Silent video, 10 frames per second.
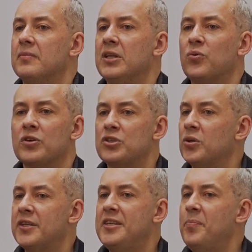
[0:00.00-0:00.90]
It was
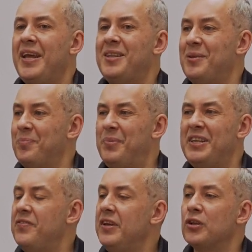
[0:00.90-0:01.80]
not a debate
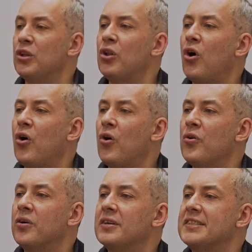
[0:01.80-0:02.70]
between
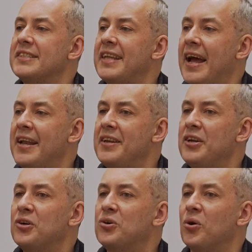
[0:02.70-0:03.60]

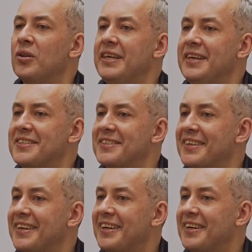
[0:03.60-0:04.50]
long-standing colleagues